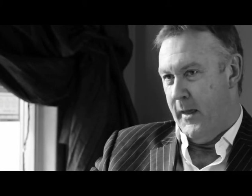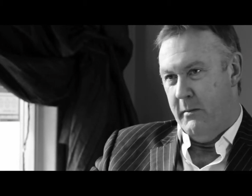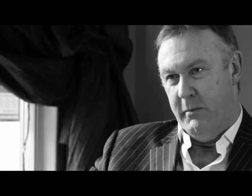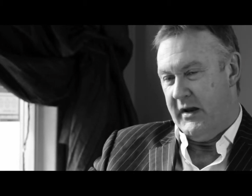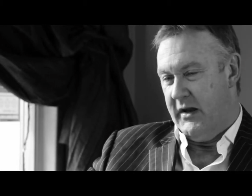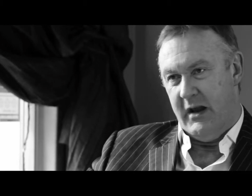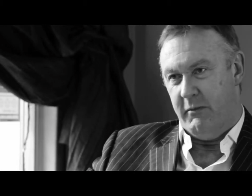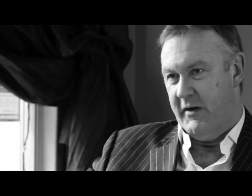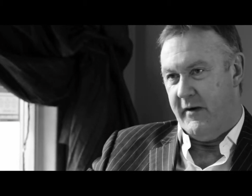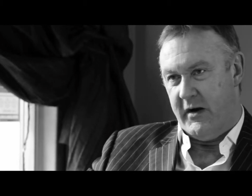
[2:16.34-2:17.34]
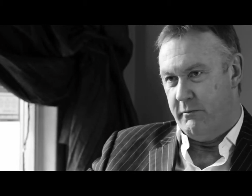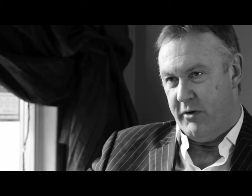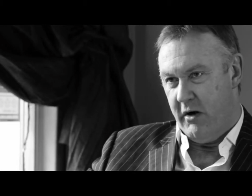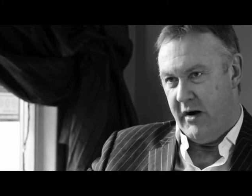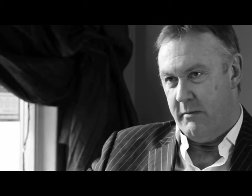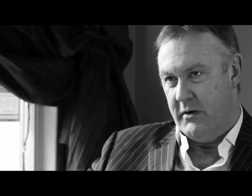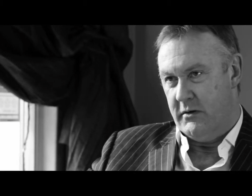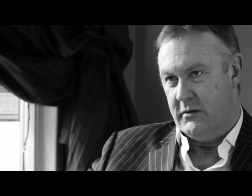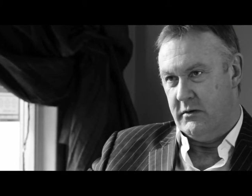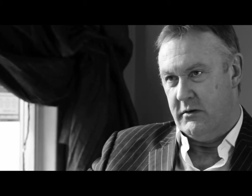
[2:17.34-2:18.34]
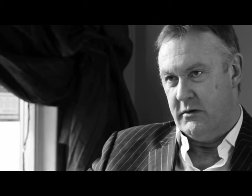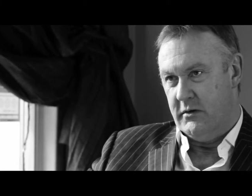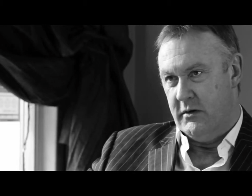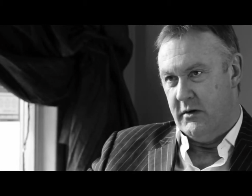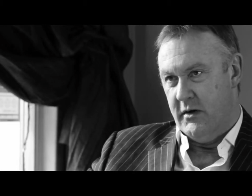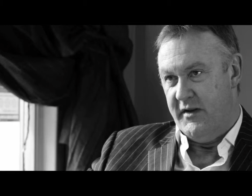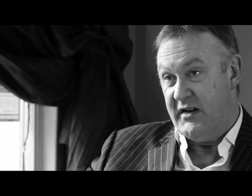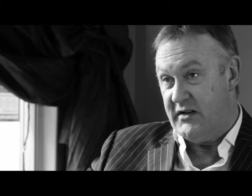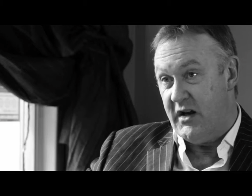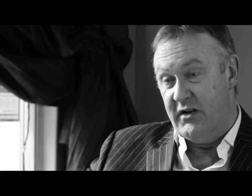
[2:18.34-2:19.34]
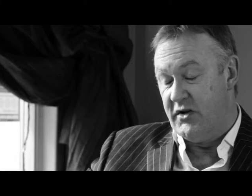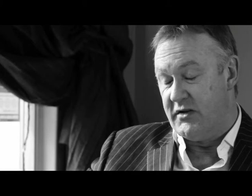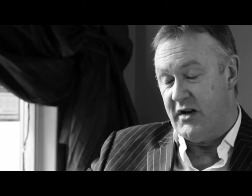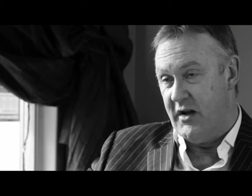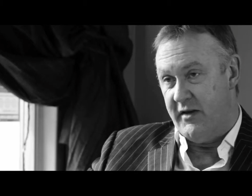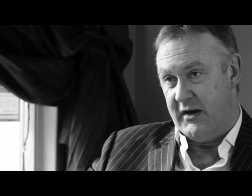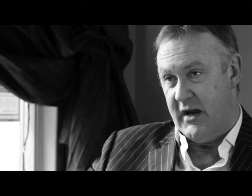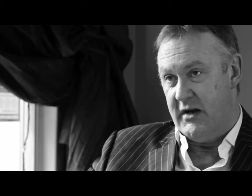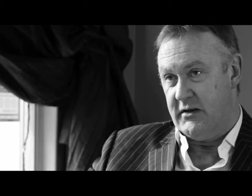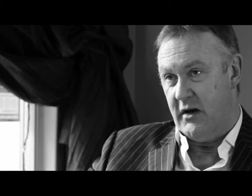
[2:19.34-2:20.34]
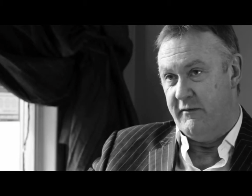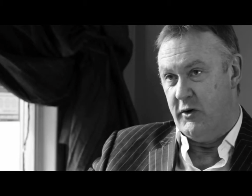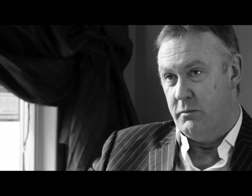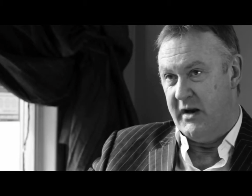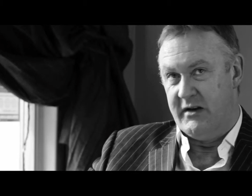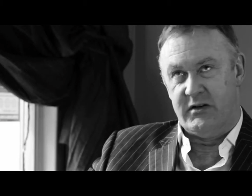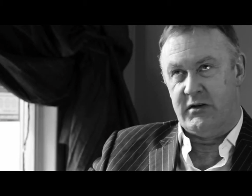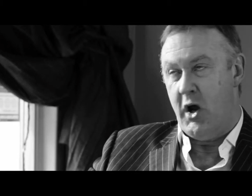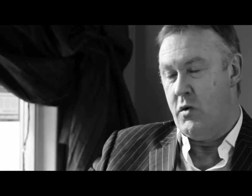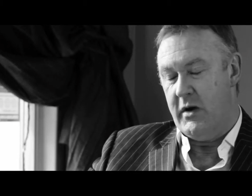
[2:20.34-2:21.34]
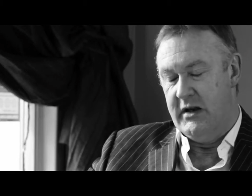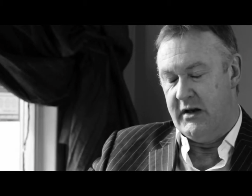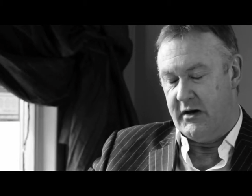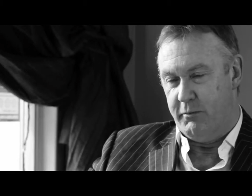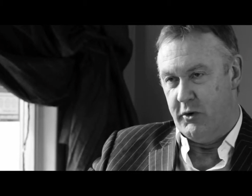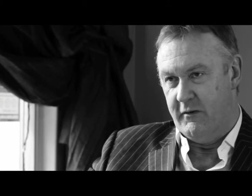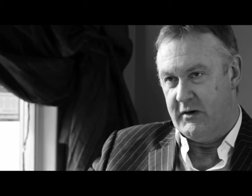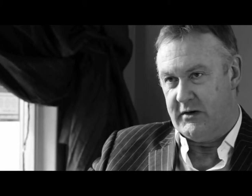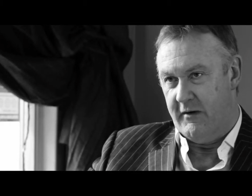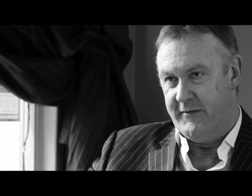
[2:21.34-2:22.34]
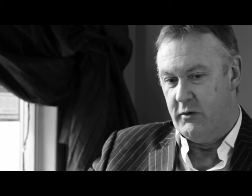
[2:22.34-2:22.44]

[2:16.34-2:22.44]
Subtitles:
Becky, get with the fucking programme. This is just another case of you being so eager to prove yourself you'll